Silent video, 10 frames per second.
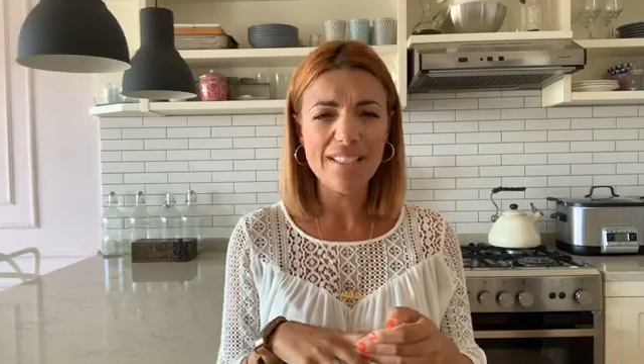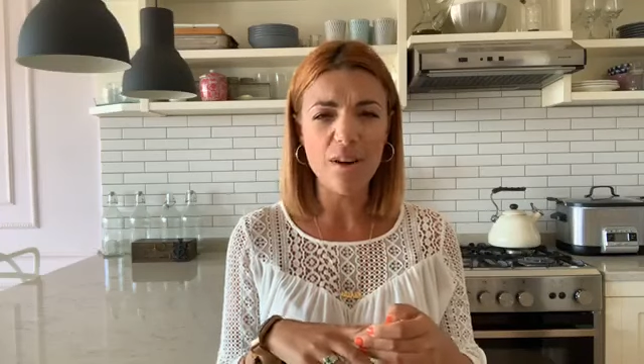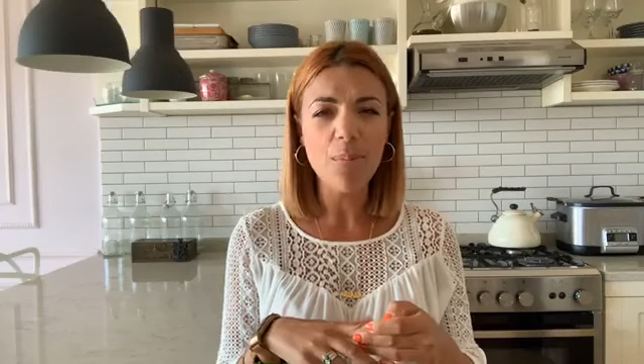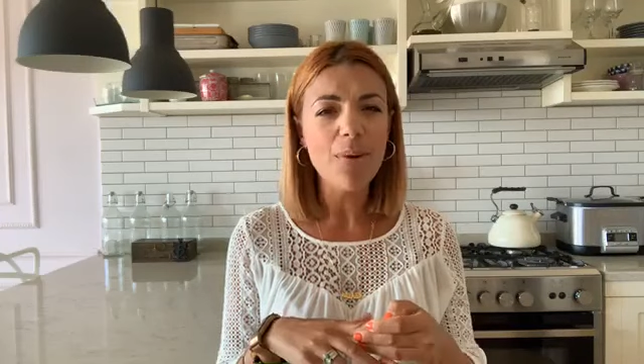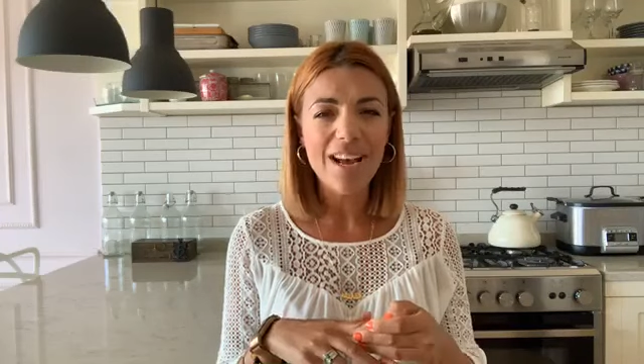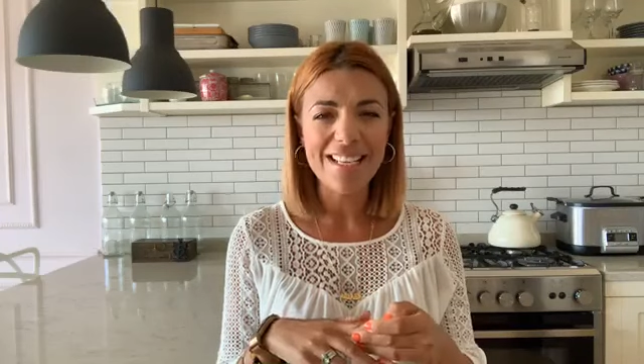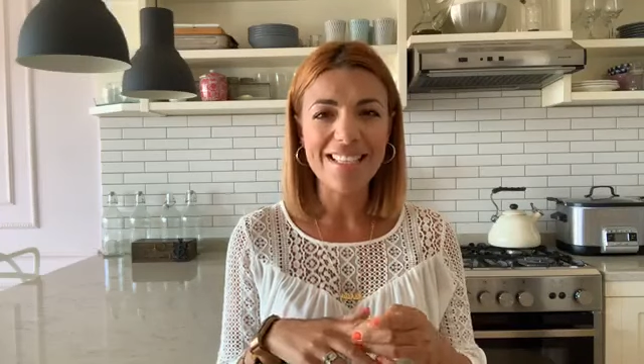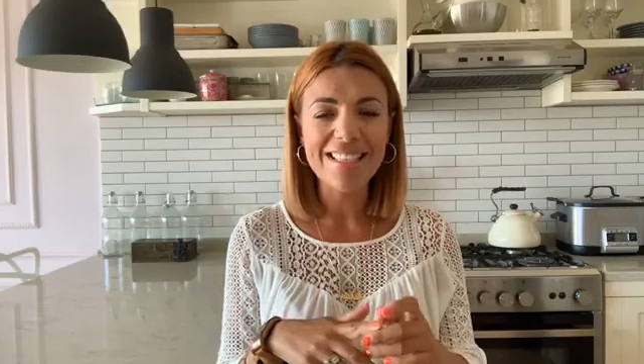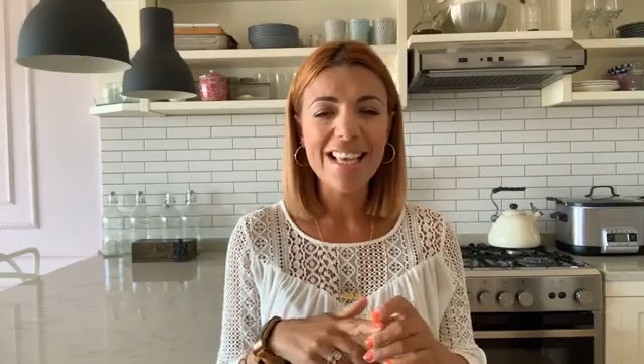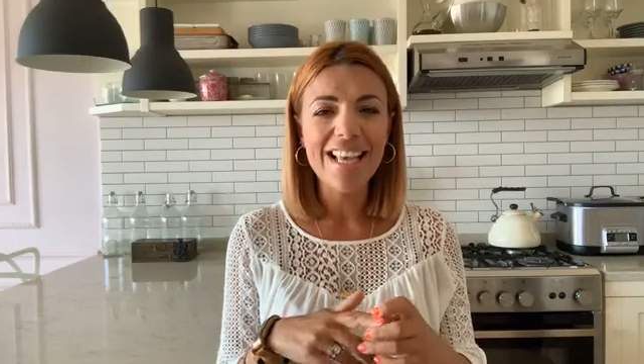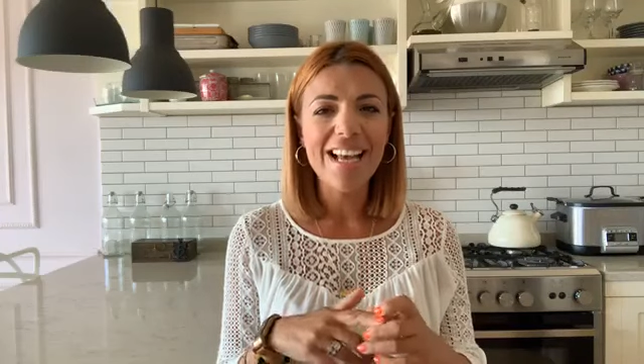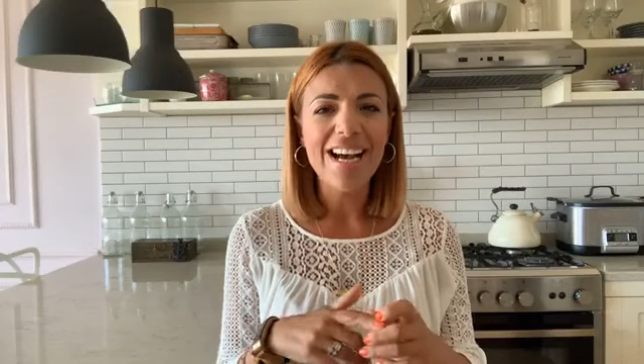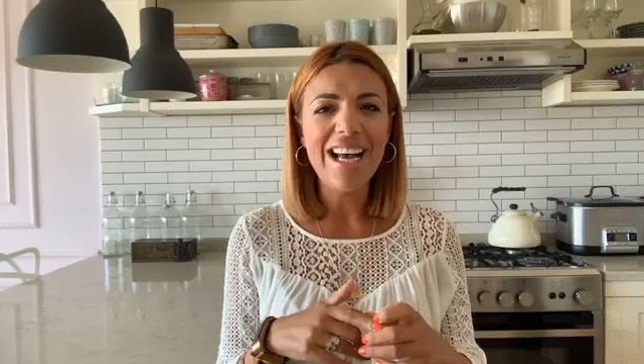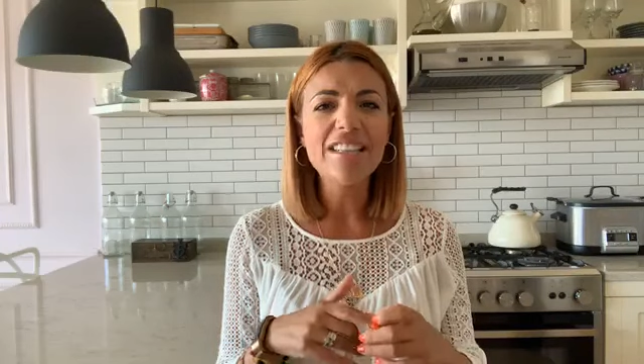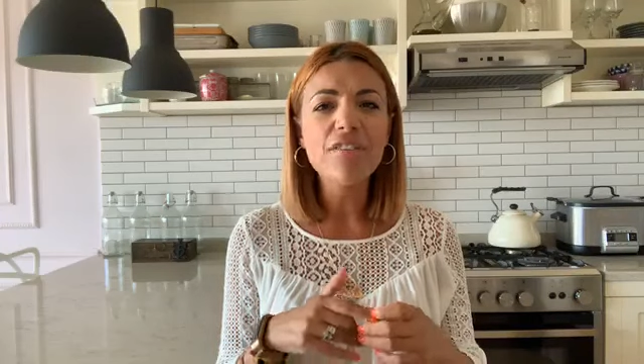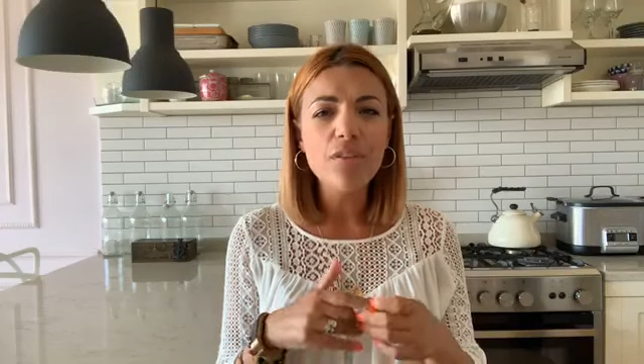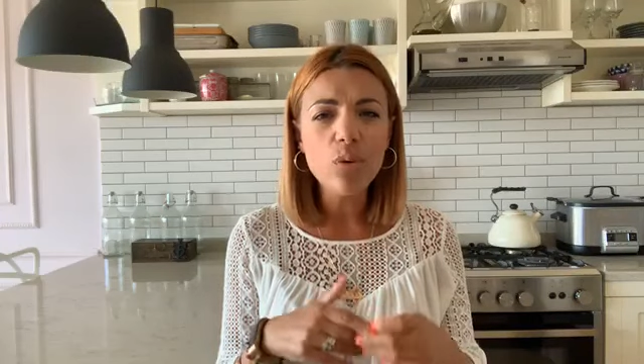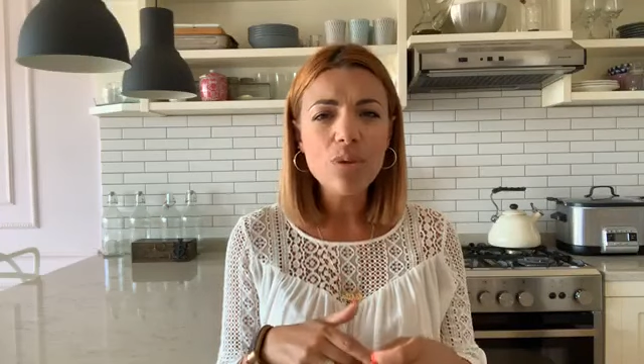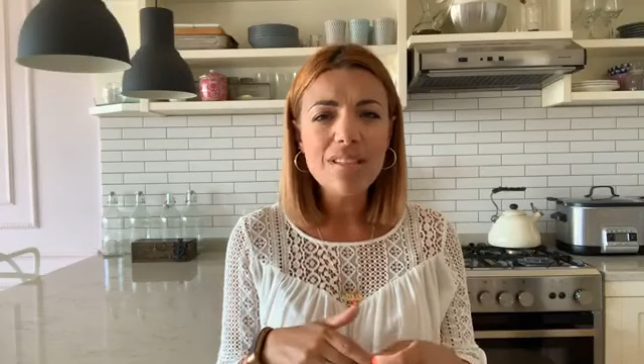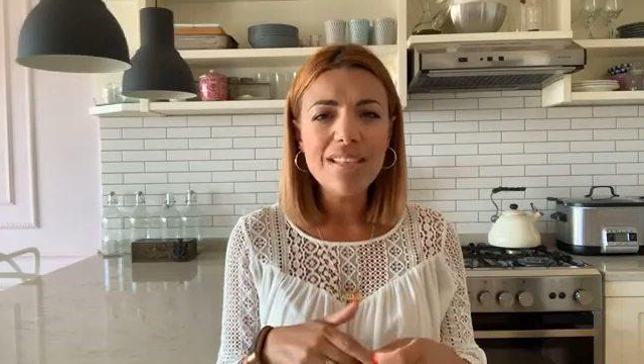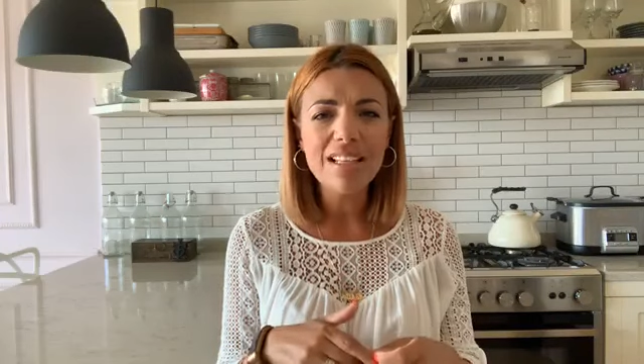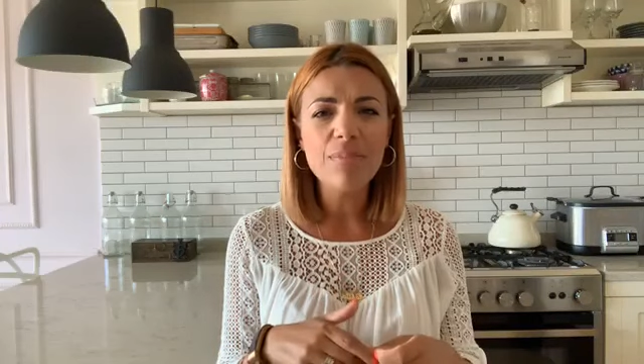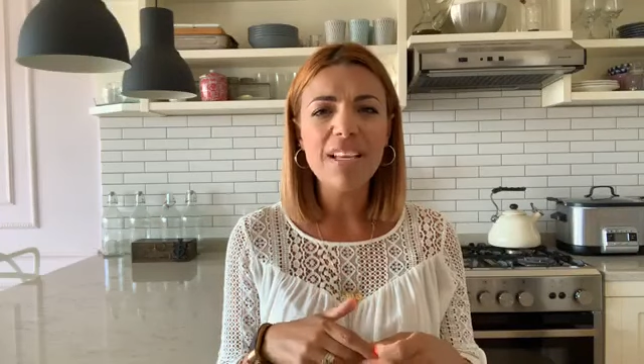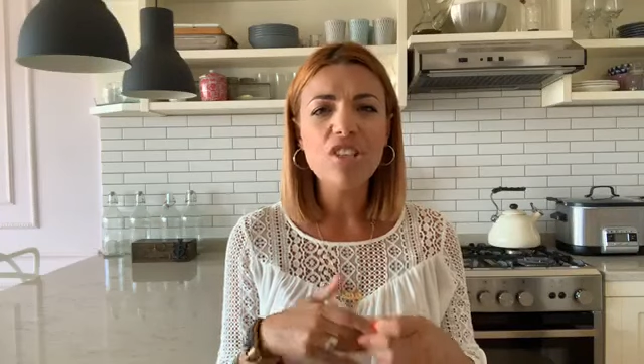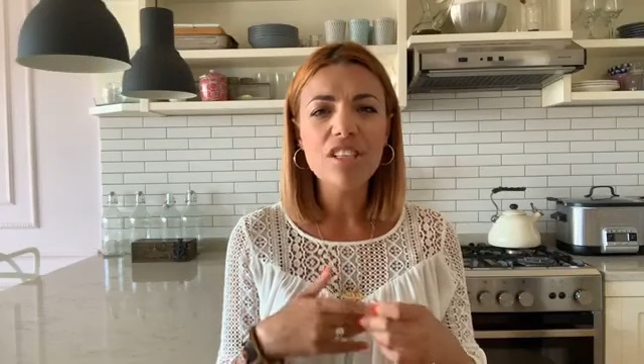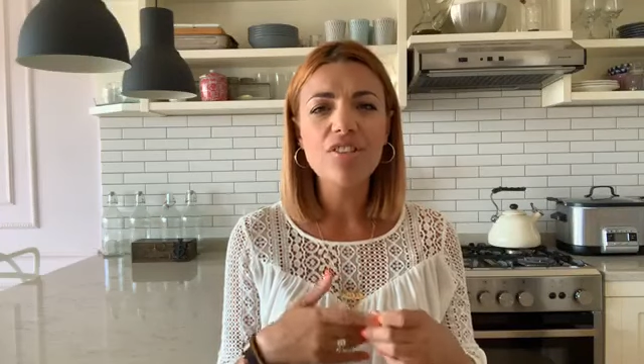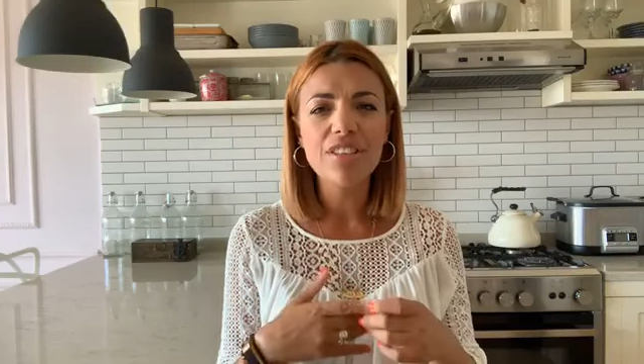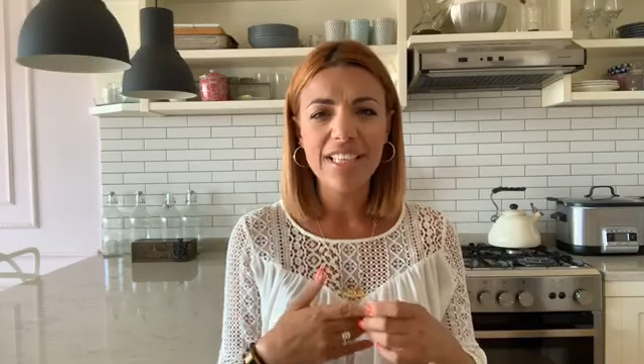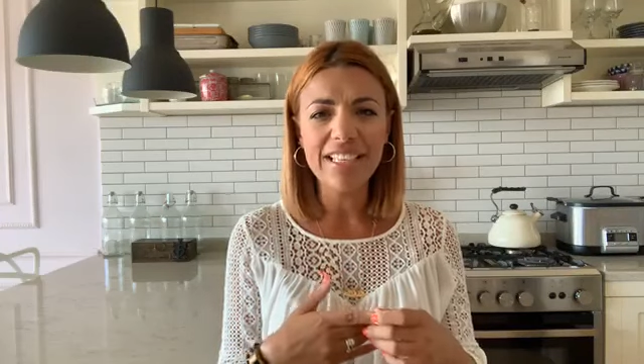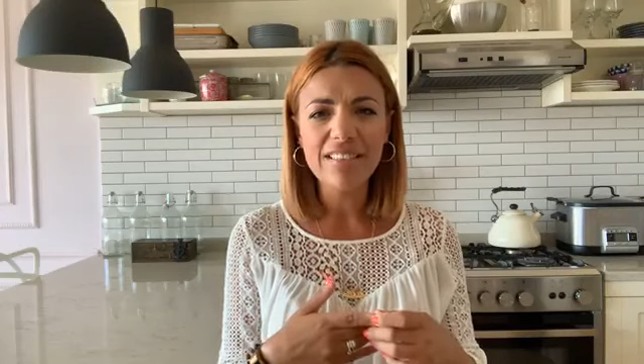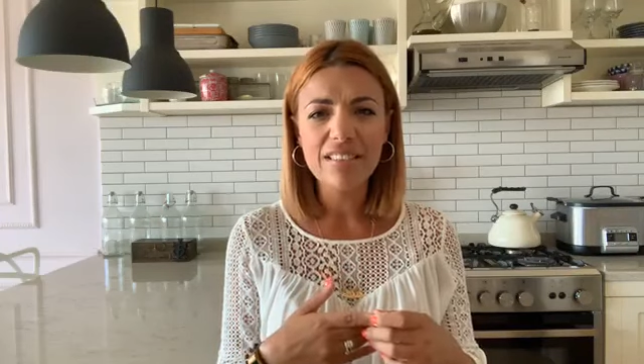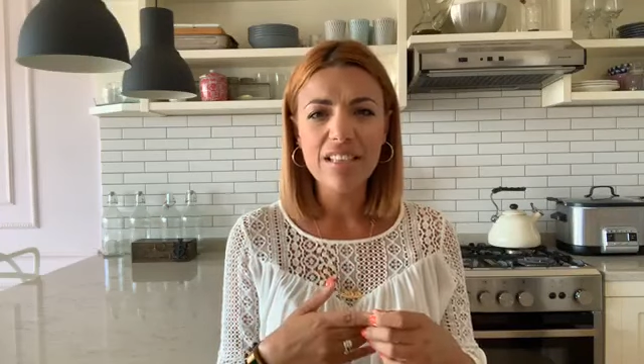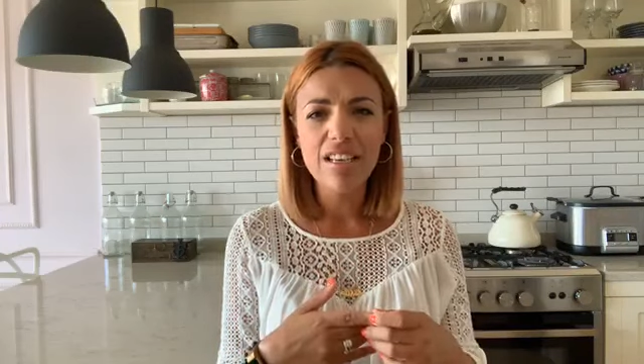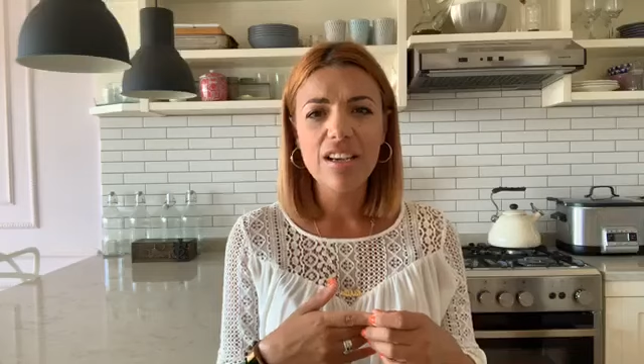surprised at the foods that my children eat